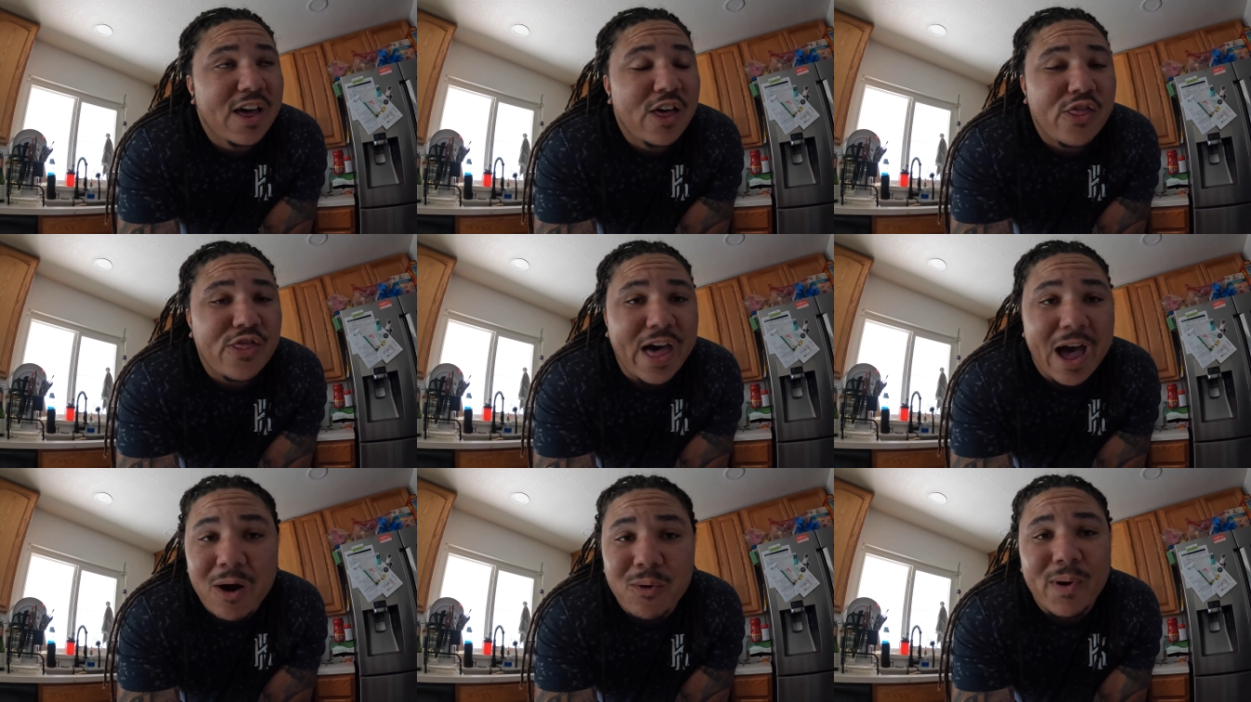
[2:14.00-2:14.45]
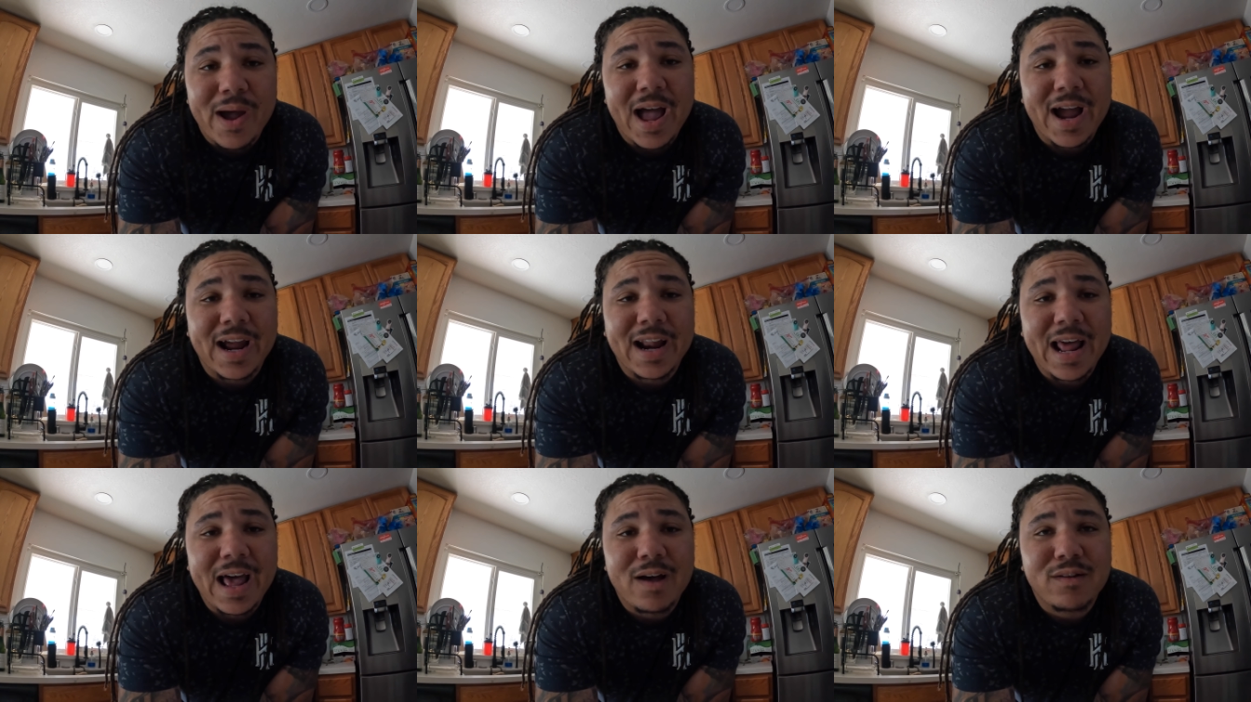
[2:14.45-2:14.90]
That way
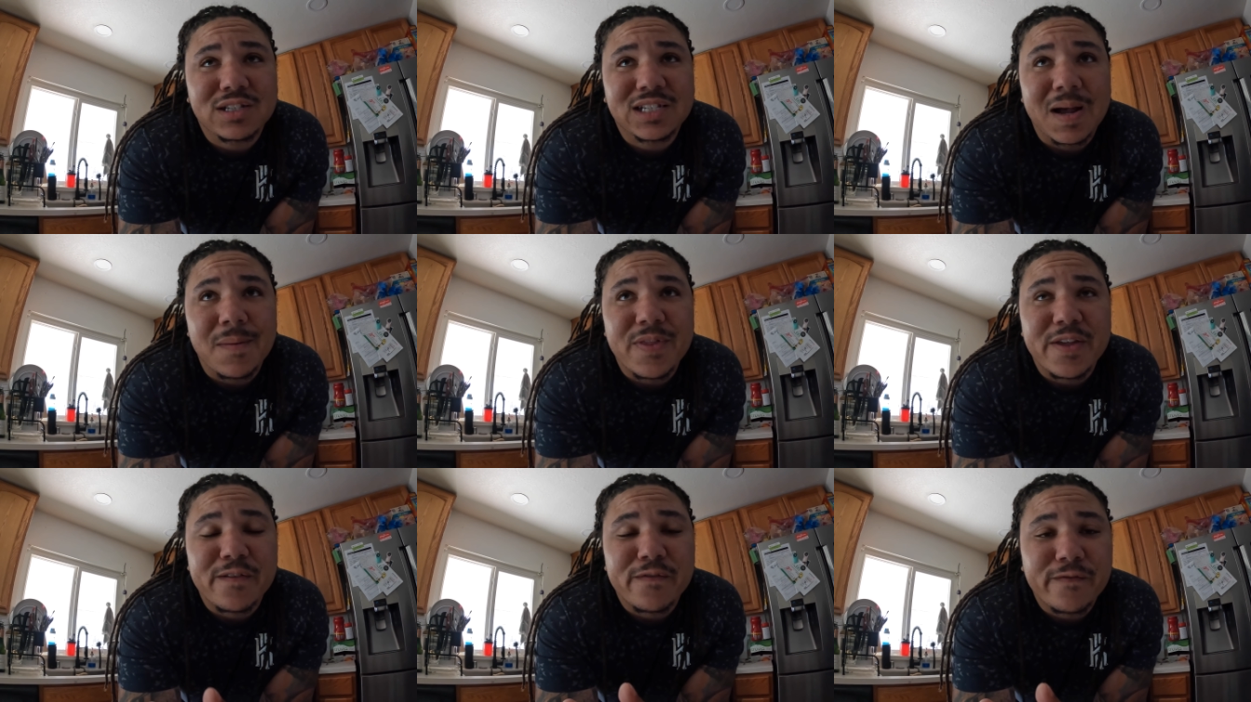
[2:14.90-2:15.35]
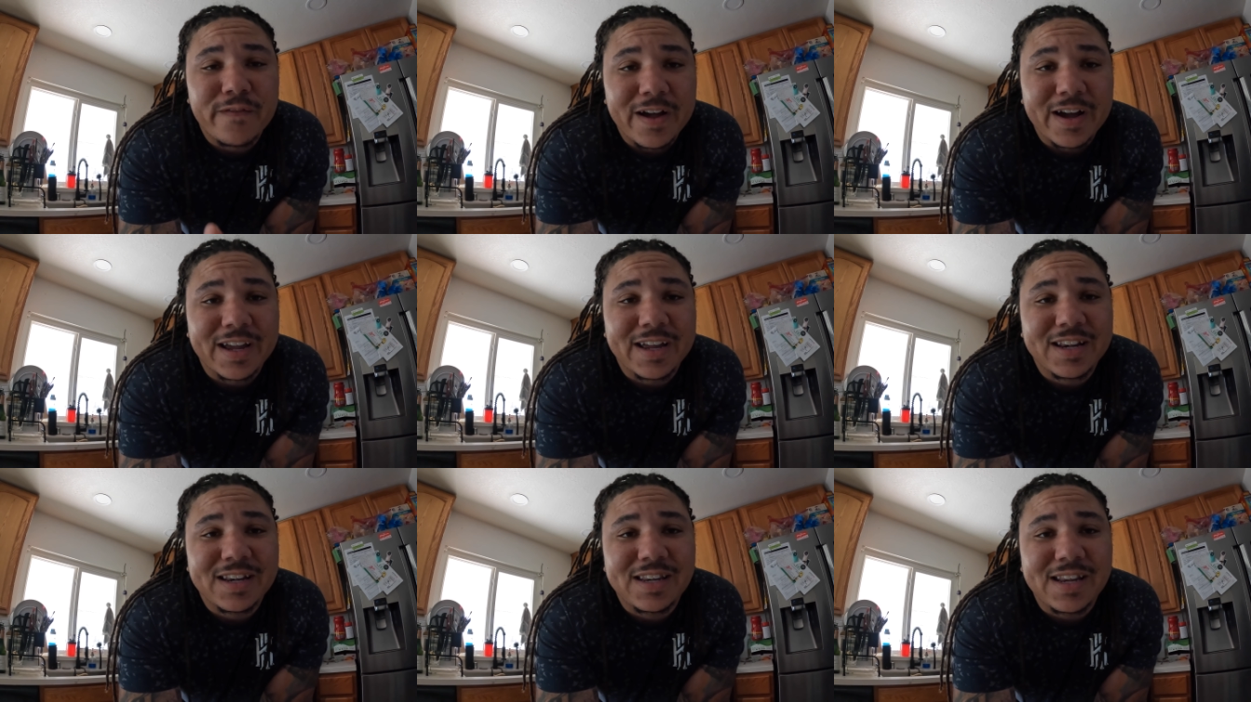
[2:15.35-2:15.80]
I can have something
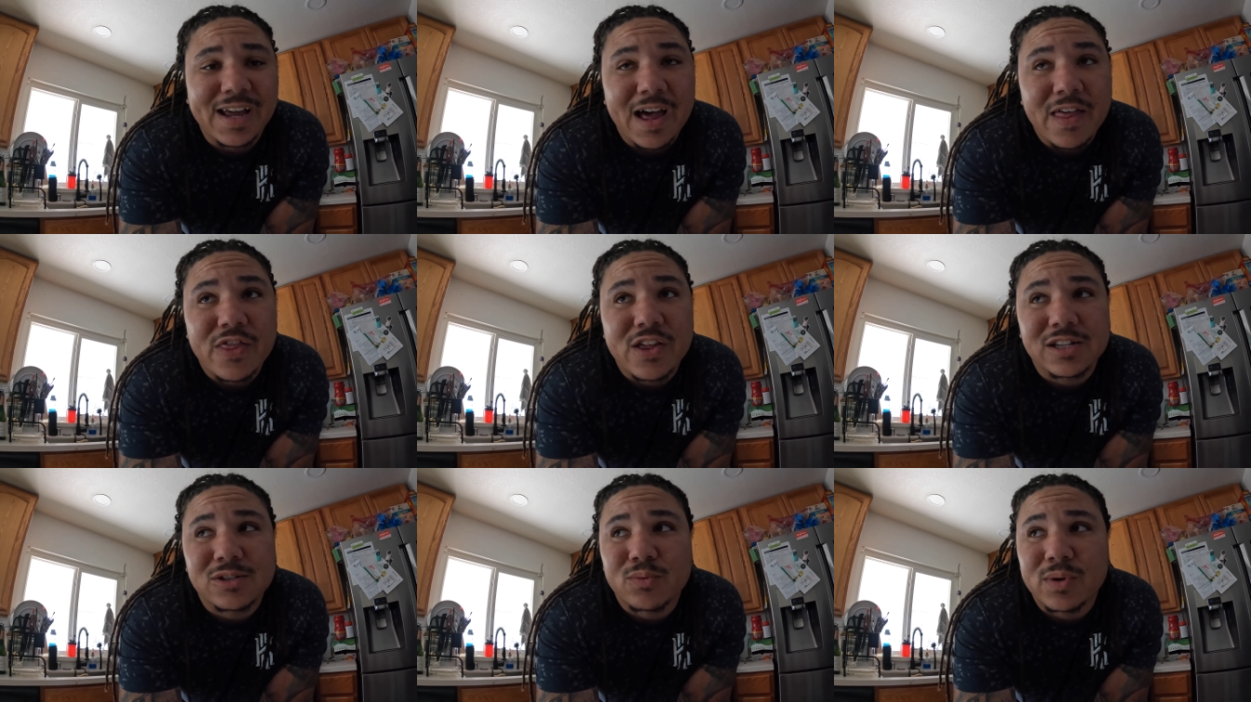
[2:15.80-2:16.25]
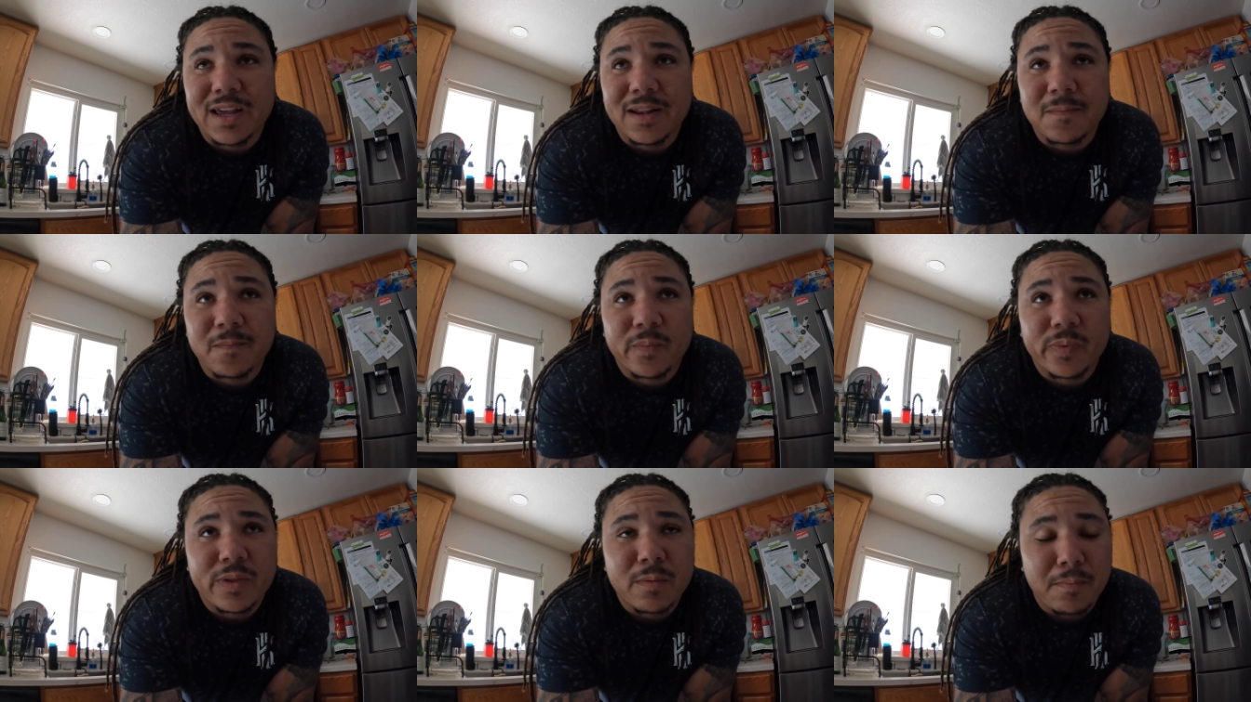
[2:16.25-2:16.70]
fucking done this weekend.